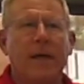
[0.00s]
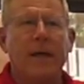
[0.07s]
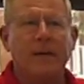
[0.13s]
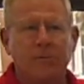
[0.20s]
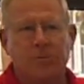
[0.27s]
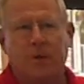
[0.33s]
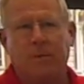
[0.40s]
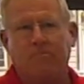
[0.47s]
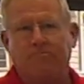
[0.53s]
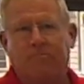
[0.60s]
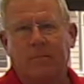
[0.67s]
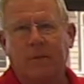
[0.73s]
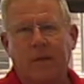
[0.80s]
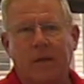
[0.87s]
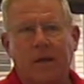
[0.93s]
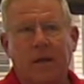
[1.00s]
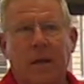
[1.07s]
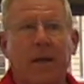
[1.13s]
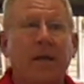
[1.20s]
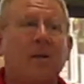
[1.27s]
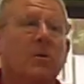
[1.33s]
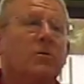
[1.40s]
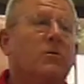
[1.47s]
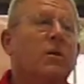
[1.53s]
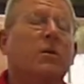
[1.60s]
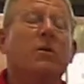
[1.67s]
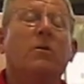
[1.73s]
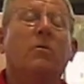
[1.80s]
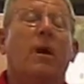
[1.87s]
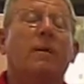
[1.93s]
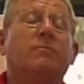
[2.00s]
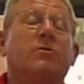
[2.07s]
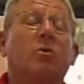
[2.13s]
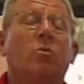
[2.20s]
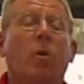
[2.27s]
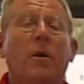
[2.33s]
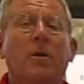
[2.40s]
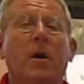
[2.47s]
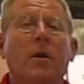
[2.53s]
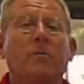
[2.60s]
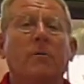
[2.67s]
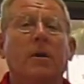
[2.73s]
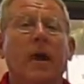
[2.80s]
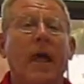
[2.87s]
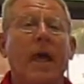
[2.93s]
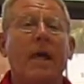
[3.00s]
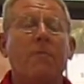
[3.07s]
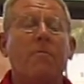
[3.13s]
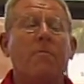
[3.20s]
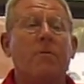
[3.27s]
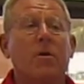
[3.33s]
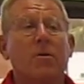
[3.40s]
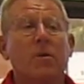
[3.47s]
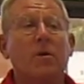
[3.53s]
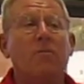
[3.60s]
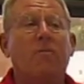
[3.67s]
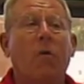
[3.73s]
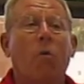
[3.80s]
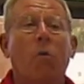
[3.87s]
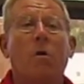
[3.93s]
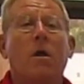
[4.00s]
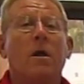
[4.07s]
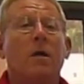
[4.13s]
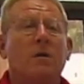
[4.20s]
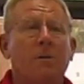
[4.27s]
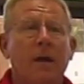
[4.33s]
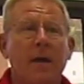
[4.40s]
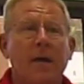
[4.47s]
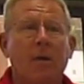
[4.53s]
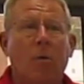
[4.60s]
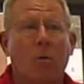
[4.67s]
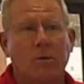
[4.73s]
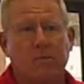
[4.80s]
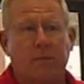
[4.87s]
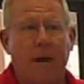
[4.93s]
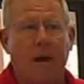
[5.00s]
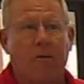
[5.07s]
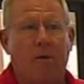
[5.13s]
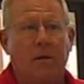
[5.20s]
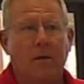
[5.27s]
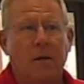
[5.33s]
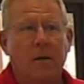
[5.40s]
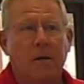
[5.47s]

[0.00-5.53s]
engine. It'll turn you up to 134 net horsepower.